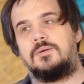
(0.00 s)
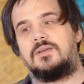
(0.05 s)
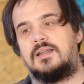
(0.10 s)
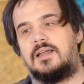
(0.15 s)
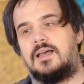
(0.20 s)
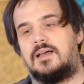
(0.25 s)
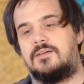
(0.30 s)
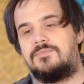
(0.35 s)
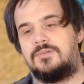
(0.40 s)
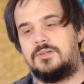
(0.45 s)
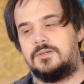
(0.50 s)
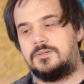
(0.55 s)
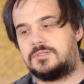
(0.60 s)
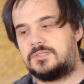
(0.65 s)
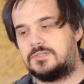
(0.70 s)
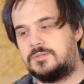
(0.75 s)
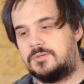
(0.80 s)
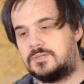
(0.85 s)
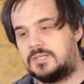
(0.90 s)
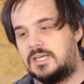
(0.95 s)
can have for
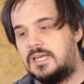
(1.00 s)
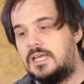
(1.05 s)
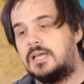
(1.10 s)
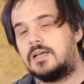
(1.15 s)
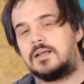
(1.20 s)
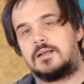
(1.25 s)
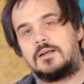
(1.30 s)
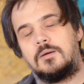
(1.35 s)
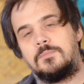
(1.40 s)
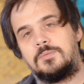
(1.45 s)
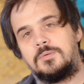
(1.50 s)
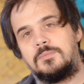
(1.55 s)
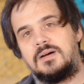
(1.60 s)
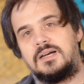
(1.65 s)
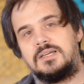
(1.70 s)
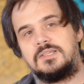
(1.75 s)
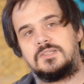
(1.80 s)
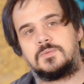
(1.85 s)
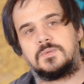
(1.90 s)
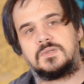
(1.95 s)
longsword.
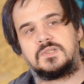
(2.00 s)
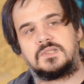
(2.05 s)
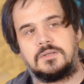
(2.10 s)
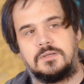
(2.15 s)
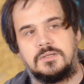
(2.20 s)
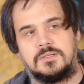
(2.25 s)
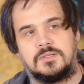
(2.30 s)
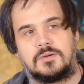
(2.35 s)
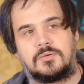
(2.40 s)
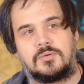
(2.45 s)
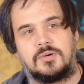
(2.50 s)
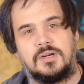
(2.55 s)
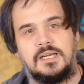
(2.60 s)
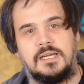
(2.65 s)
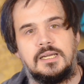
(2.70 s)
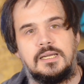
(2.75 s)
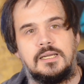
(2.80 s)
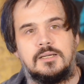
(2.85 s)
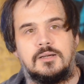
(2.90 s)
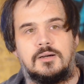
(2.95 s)
Compromised to a certain
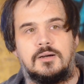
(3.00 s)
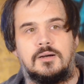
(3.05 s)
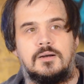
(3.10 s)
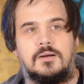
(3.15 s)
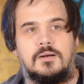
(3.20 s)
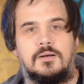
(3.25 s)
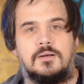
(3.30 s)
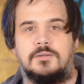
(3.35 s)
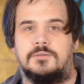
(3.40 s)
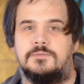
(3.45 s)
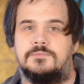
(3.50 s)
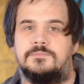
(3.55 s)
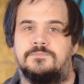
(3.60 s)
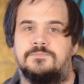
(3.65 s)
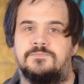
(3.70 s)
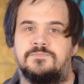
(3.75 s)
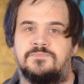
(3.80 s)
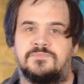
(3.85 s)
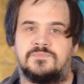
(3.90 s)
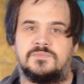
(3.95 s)
degree
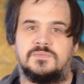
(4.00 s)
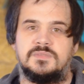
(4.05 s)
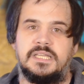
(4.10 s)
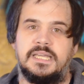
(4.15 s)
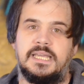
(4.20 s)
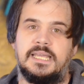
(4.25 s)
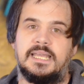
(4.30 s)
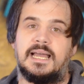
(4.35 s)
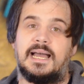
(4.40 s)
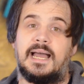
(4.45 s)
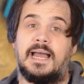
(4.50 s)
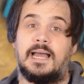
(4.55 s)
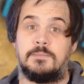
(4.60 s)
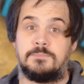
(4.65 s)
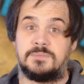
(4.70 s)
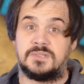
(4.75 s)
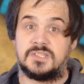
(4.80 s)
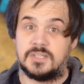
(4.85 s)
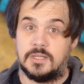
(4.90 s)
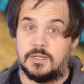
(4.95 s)
on the
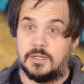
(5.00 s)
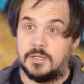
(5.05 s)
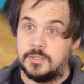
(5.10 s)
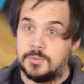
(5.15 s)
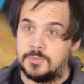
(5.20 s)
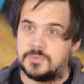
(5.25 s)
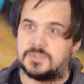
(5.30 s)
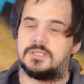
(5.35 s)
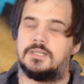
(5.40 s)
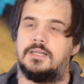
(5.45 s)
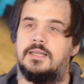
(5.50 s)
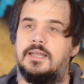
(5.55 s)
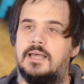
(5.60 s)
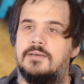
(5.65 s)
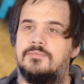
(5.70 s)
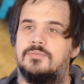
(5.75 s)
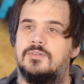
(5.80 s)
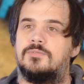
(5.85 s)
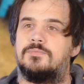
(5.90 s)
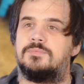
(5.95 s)
absolute
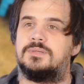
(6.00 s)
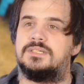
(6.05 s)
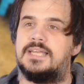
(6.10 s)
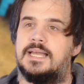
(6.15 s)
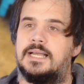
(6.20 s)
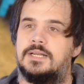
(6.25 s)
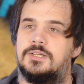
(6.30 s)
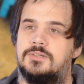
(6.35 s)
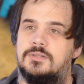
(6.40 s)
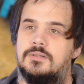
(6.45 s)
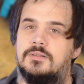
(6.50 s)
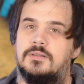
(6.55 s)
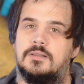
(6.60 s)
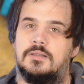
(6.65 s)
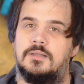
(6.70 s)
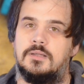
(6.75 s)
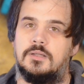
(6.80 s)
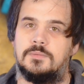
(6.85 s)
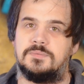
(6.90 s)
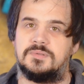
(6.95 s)
level of protection
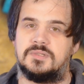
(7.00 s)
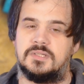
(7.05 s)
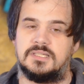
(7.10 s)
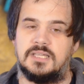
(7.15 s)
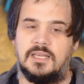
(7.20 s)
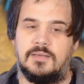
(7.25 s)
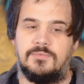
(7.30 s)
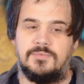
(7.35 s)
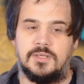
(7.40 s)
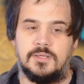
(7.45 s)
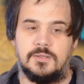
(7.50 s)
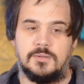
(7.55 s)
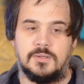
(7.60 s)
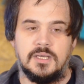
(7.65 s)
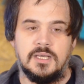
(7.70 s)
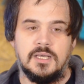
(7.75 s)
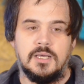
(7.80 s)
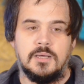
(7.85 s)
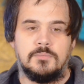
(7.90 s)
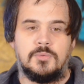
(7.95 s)
that the lobsters give you,
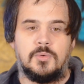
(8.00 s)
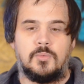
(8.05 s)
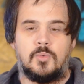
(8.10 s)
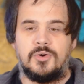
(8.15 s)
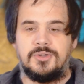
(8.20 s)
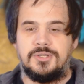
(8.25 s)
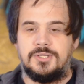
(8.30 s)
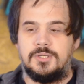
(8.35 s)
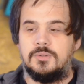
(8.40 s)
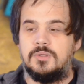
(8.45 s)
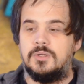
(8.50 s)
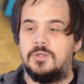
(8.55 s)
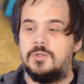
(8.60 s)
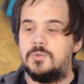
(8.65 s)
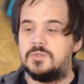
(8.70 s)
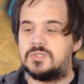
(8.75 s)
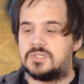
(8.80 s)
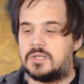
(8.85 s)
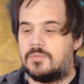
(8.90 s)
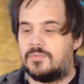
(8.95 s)
but what you
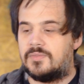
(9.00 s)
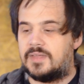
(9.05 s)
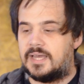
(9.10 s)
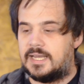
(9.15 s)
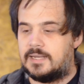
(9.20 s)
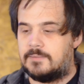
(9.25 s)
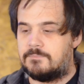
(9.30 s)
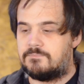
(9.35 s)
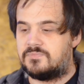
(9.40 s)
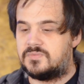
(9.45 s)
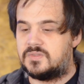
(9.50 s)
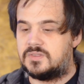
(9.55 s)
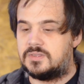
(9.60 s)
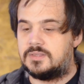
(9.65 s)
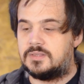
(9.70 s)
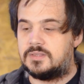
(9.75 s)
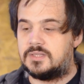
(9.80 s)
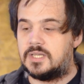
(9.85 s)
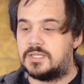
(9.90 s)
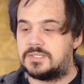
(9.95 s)
lose on that
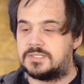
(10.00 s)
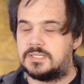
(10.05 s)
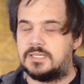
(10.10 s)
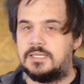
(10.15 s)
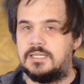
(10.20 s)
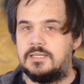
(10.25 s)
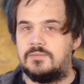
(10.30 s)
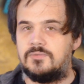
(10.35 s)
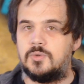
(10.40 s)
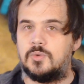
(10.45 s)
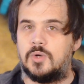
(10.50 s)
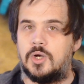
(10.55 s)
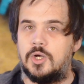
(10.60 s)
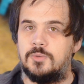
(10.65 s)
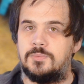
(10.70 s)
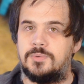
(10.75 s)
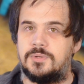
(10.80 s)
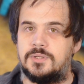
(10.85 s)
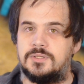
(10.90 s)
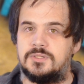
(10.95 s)
doesn't leave you
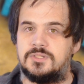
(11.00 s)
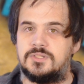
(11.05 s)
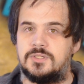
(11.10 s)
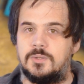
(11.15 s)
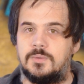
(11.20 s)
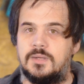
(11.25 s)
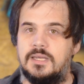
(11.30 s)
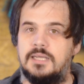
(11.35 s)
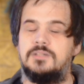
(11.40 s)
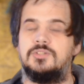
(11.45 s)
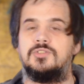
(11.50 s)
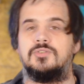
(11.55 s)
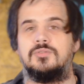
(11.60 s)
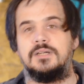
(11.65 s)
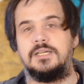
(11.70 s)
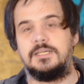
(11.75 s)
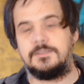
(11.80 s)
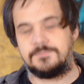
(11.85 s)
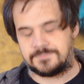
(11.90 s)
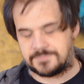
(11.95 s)
open to
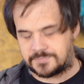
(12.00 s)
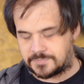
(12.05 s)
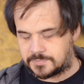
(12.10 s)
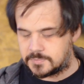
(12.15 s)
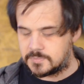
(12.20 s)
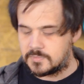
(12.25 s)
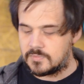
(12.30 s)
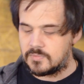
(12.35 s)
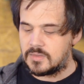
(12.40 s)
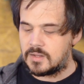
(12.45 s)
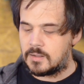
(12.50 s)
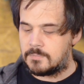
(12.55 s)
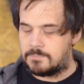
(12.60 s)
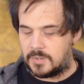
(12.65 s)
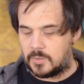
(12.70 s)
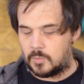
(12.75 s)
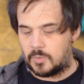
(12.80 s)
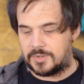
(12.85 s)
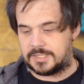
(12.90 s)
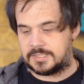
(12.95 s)
injury,
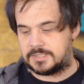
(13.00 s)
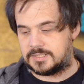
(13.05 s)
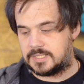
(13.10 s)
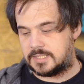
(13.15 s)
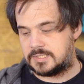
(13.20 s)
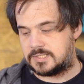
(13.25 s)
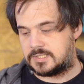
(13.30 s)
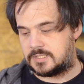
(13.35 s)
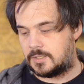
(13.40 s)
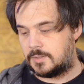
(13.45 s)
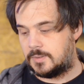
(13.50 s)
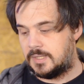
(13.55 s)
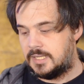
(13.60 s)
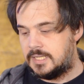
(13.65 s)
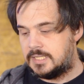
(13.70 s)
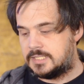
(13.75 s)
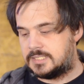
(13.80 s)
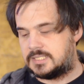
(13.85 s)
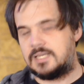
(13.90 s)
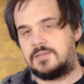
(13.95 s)
but what it does do
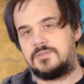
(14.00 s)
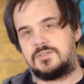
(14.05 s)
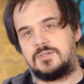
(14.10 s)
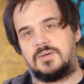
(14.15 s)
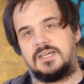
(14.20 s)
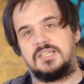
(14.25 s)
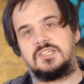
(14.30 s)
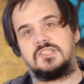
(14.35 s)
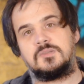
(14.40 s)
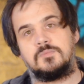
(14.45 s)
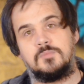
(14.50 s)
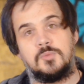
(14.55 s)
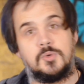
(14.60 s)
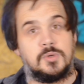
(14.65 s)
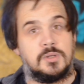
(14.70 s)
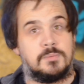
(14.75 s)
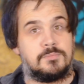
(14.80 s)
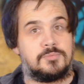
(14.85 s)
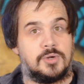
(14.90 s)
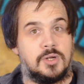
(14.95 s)
is it gives you a
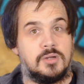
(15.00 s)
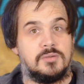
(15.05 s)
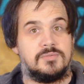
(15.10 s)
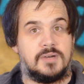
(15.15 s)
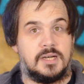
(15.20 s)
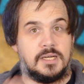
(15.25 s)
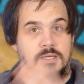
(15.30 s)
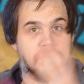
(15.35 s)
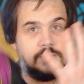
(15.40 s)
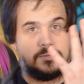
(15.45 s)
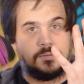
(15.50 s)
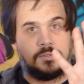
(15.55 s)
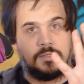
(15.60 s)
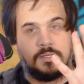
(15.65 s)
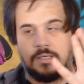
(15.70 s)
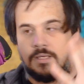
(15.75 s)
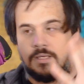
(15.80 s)
smaller profile